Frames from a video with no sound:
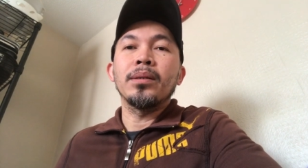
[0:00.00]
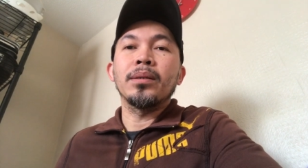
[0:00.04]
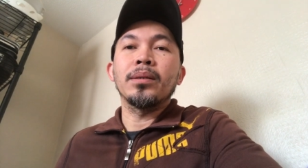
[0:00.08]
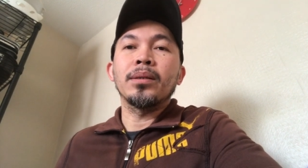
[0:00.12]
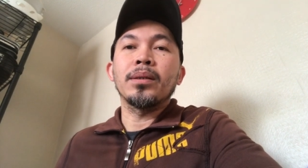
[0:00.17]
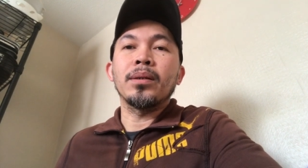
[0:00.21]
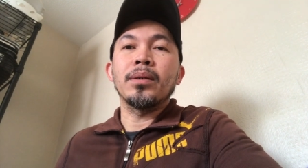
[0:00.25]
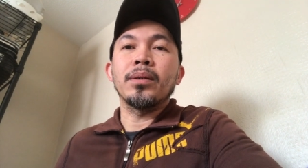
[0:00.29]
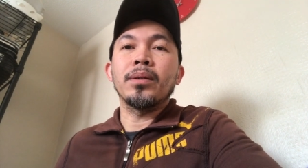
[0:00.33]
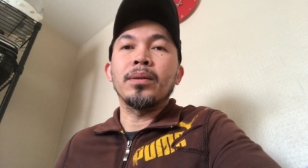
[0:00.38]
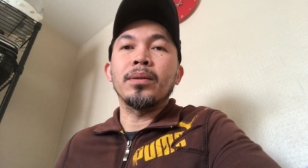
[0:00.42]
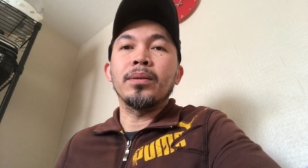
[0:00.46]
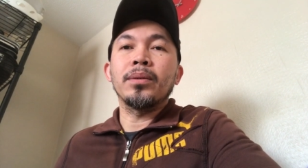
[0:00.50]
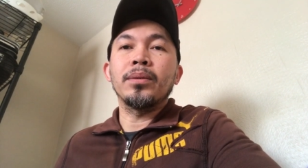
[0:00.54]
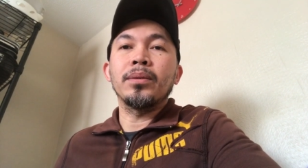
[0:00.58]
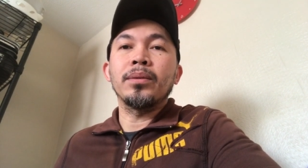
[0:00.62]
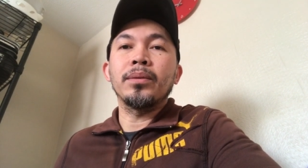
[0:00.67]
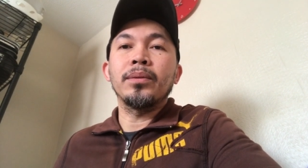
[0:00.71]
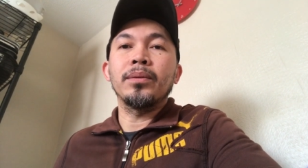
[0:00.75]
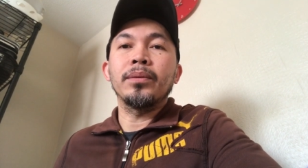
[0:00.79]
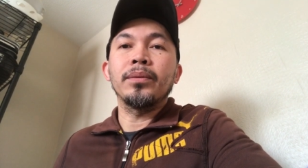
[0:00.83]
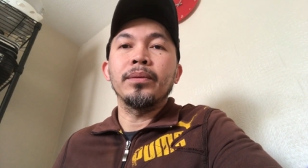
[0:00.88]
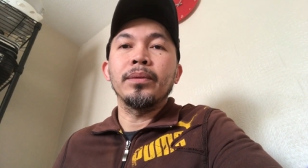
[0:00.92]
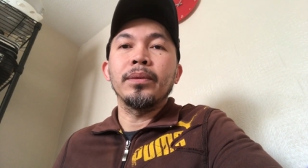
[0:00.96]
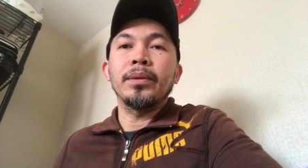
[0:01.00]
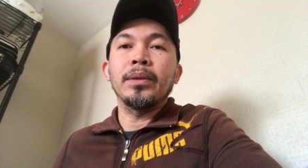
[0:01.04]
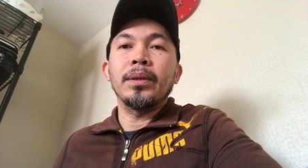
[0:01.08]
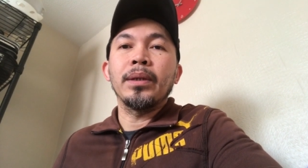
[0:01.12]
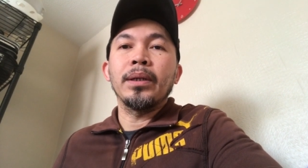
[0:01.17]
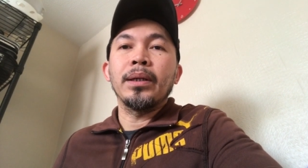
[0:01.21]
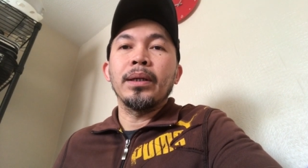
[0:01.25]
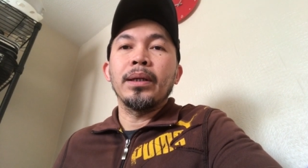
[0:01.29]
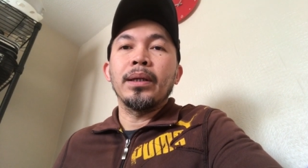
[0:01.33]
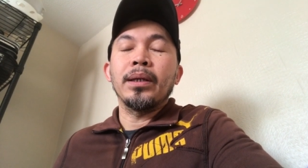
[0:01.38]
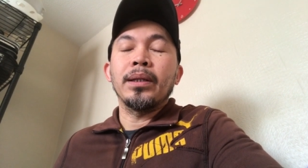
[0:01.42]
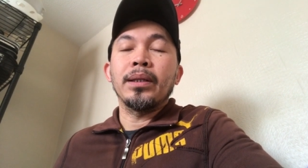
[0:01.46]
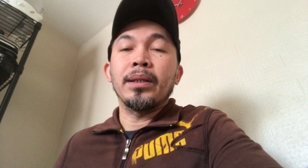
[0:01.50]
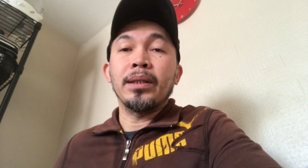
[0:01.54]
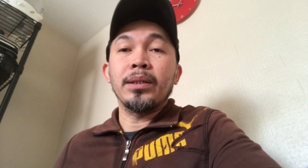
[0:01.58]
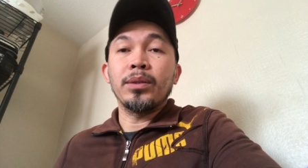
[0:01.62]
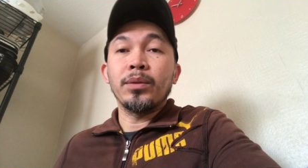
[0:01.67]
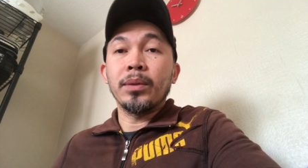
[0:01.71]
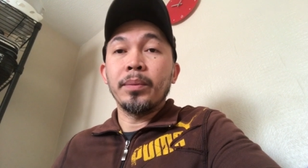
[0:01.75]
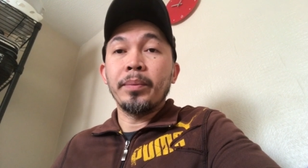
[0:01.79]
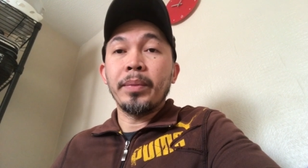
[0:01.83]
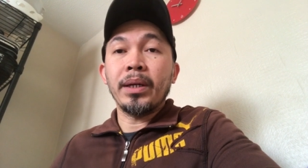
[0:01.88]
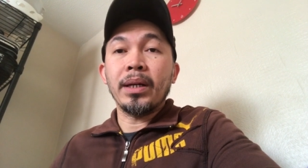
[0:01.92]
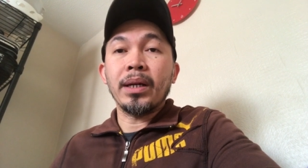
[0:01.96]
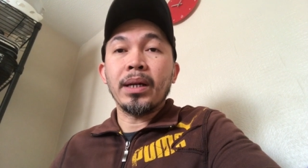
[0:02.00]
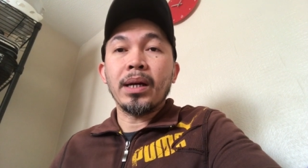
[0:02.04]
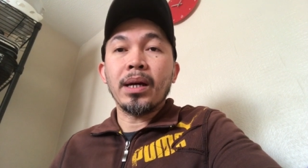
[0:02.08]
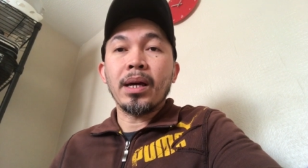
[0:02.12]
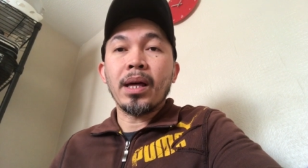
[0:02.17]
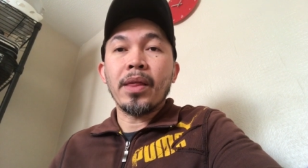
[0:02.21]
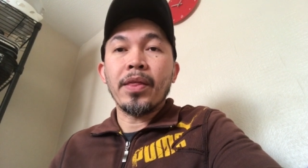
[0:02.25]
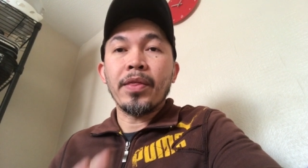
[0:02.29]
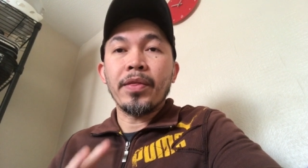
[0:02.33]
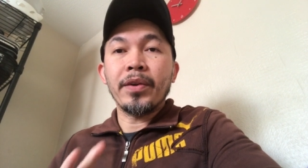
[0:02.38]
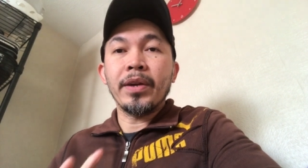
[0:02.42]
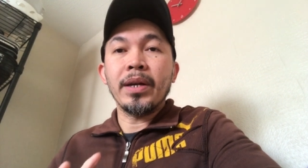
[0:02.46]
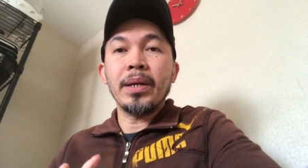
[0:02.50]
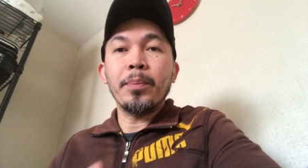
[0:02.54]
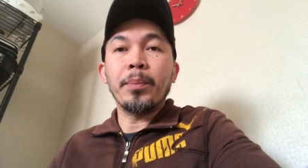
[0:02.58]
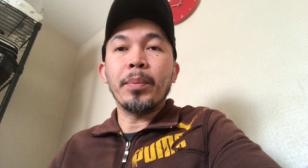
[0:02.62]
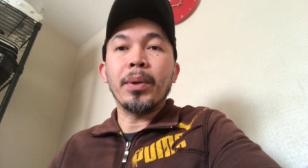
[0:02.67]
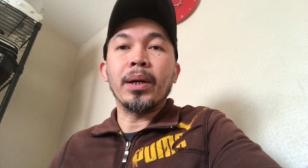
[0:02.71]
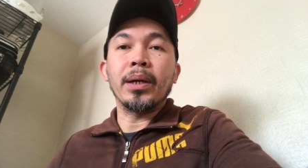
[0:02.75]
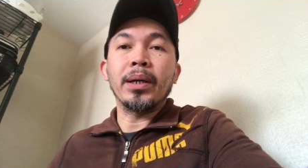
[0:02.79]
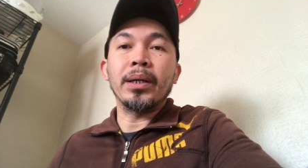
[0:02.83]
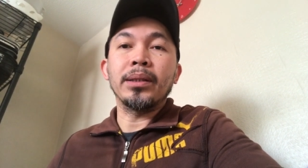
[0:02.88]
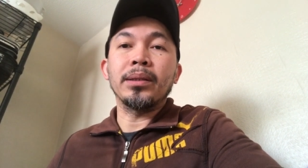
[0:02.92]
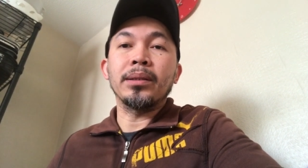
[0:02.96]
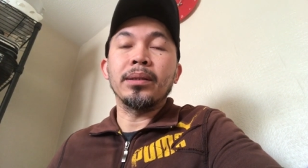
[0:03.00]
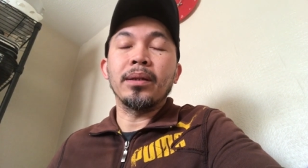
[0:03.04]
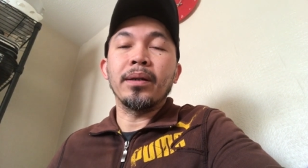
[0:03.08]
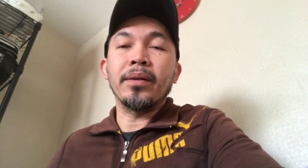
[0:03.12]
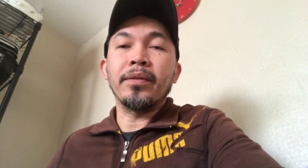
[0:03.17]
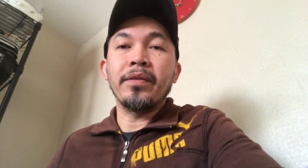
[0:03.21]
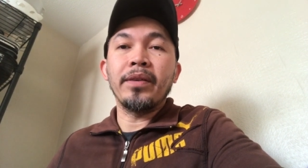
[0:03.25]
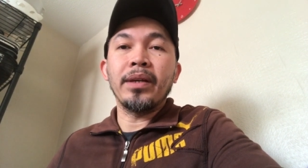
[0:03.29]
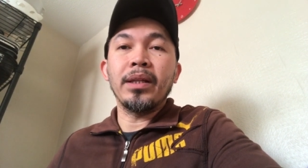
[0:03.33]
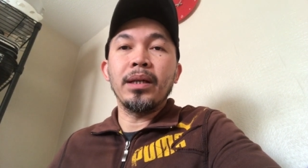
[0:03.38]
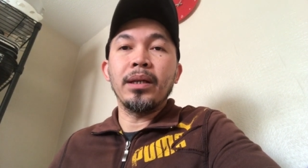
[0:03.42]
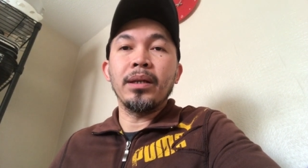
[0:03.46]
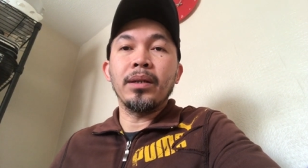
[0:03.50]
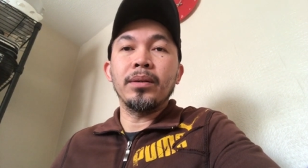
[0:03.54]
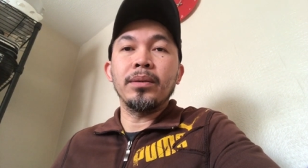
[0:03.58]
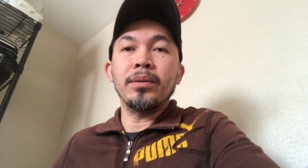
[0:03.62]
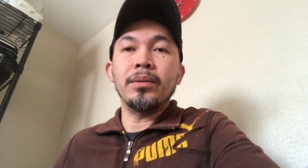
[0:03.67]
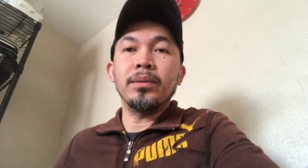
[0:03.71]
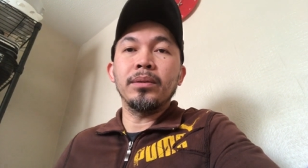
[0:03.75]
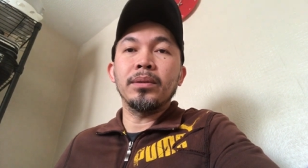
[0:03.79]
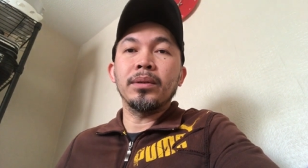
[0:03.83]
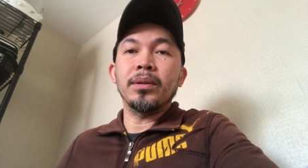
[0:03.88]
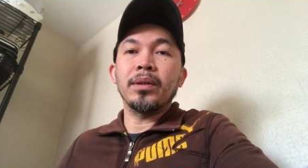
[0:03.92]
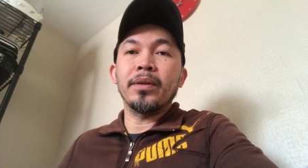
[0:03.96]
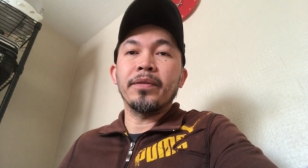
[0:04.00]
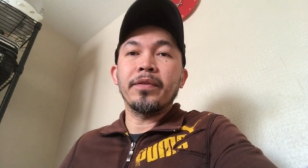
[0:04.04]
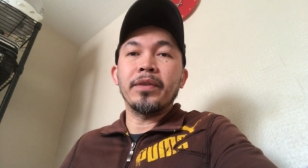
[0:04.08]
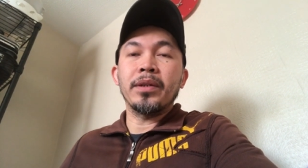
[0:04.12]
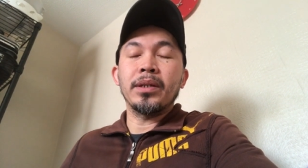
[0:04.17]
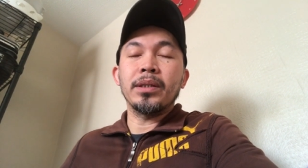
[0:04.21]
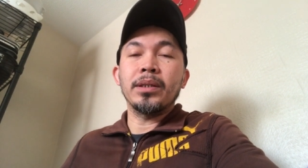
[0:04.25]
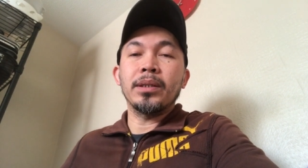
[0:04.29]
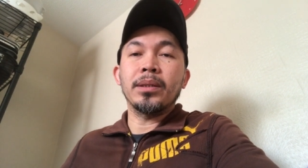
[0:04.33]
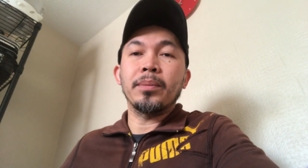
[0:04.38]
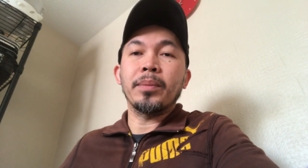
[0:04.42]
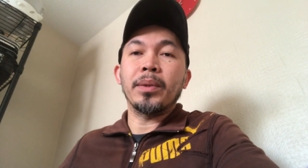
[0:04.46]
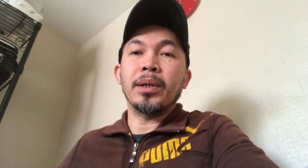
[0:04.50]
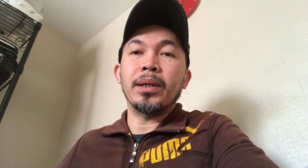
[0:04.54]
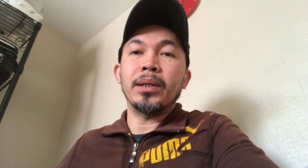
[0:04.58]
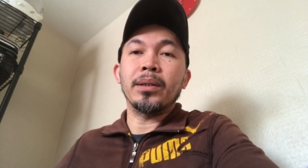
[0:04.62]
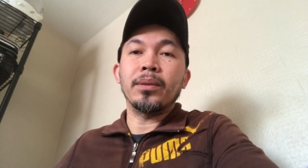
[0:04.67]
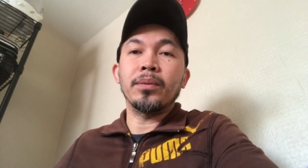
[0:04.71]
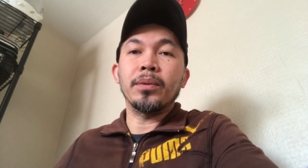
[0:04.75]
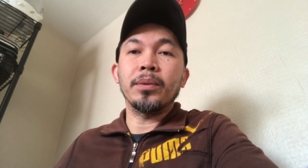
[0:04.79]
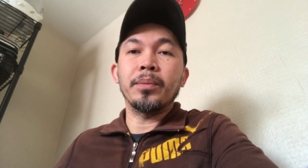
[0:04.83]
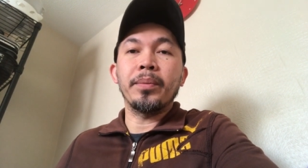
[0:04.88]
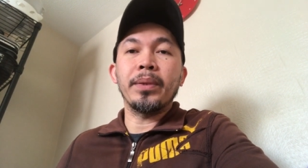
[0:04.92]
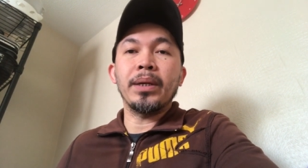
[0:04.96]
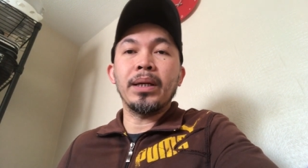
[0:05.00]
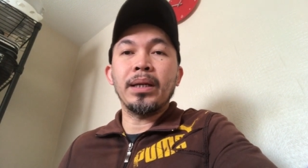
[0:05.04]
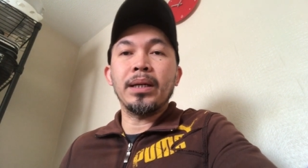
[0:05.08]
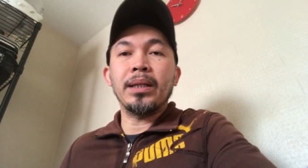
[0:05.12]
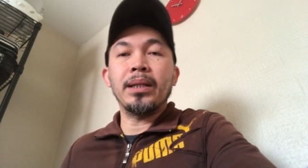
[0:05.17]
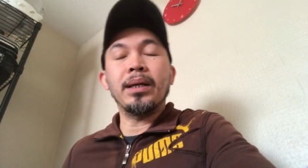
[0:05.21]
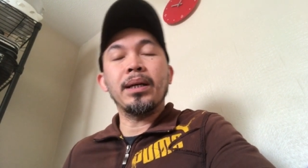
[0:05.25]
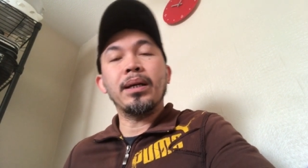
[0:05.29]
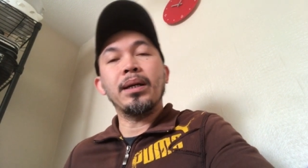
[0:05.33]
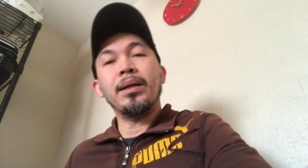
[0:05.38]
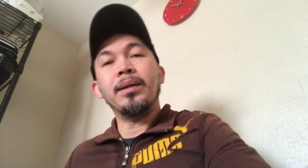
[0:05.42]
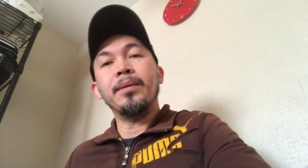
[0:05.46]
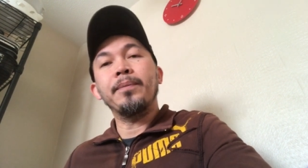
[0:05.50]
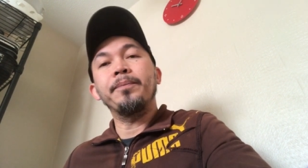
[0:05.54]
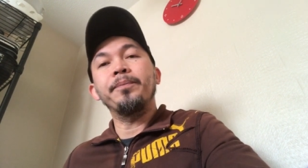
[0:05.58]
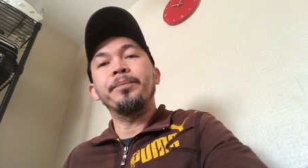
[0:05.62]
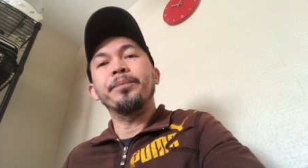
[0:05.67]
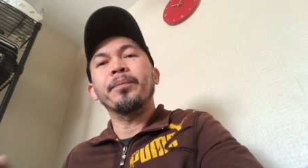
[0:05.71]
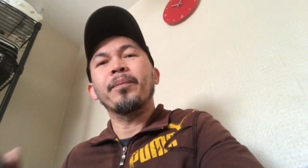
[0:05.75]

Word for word: so this will be a three part video the first part would be the